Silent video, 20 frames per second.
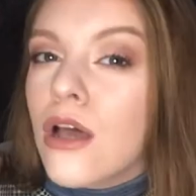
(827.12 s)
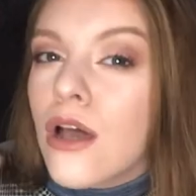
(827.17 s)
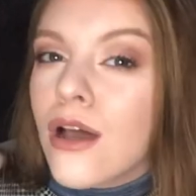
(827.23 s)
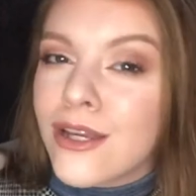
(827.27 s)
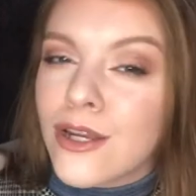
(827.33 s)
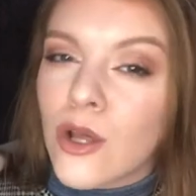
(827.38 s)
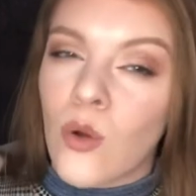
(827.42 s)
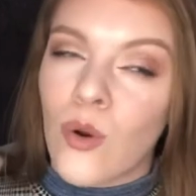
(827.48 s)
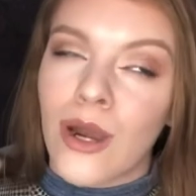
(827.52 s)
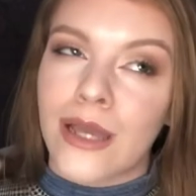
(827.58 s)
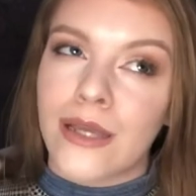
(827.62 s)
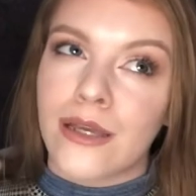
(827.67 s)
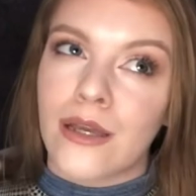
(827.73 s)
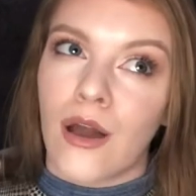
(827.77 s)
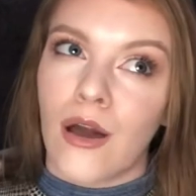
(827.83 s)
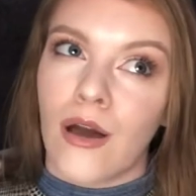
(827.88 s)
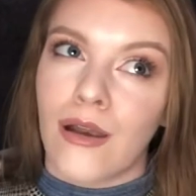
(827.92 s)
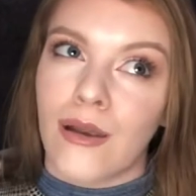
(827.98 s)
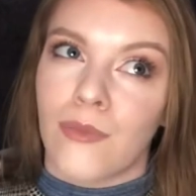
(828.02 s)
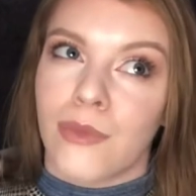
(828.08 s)
I don't like
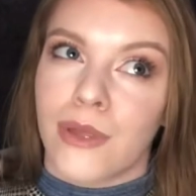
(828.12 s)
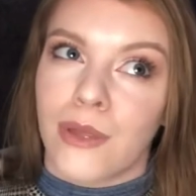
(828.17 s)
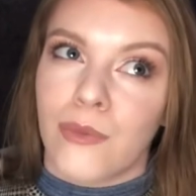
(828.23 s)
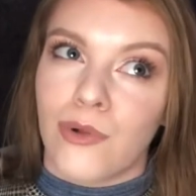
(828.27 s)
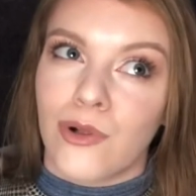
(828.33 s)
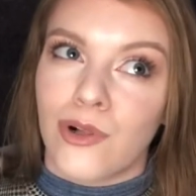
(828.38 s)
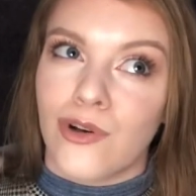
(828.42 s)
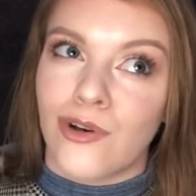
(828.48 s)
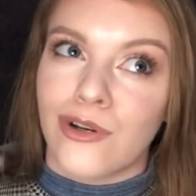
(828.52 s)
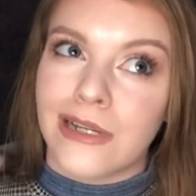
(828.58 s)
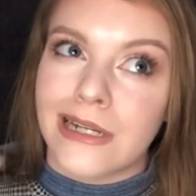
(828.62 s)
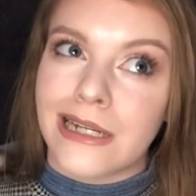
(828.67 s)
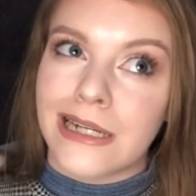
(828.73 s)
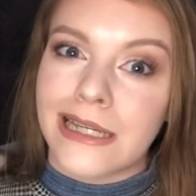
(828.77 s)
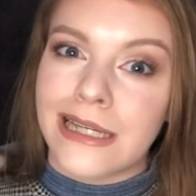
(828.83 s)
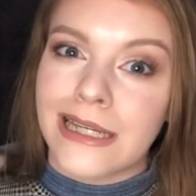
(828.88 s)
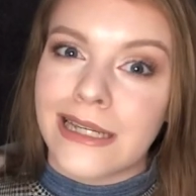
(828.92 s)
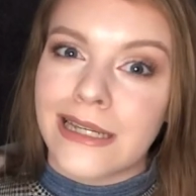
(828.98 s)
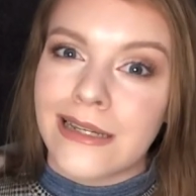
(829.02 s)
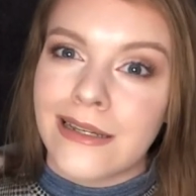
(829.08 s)
calling people
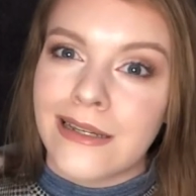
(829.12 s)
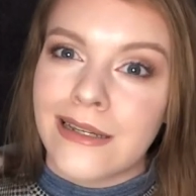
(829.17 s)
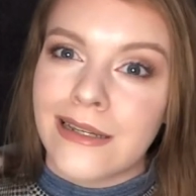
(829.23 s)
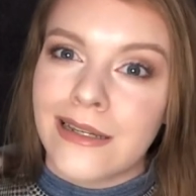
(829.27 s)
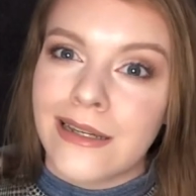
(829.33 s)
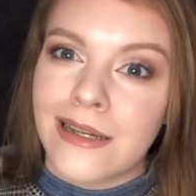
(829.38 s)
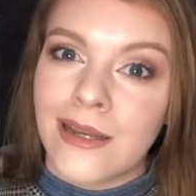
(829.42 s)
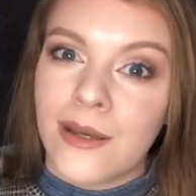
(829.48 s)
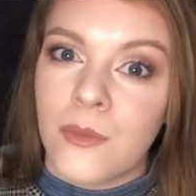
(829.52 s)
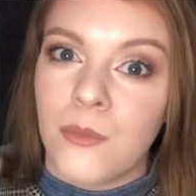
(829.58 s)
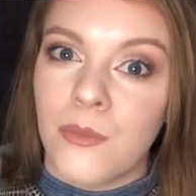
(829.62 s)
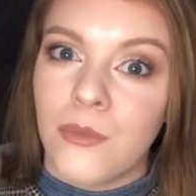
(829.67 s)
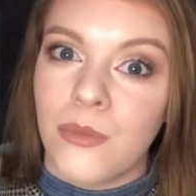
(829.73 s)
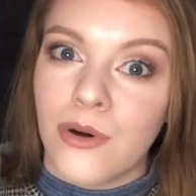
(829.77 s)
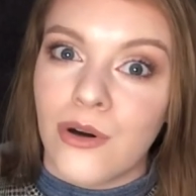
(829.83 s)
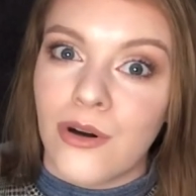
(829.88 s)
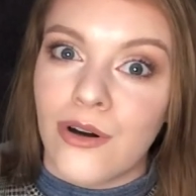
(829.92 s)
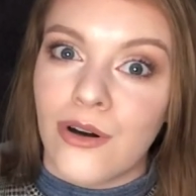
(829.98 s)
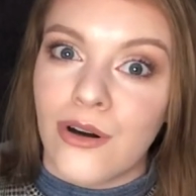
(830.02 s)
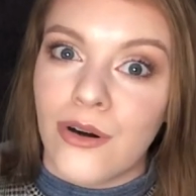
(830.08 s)
ugly,
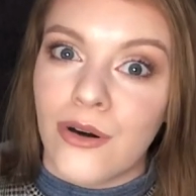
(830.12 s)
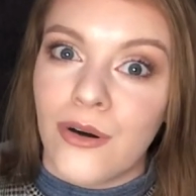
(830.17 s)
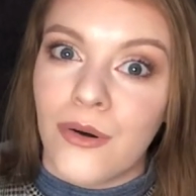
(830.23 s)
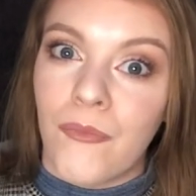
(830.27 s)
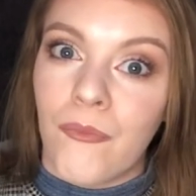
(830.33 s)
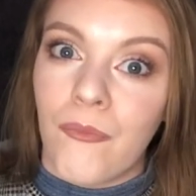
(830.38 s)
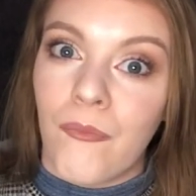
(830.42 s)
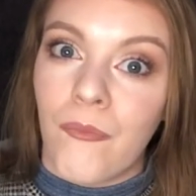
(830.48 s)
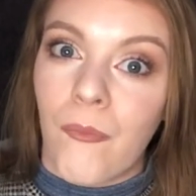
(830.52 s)
but...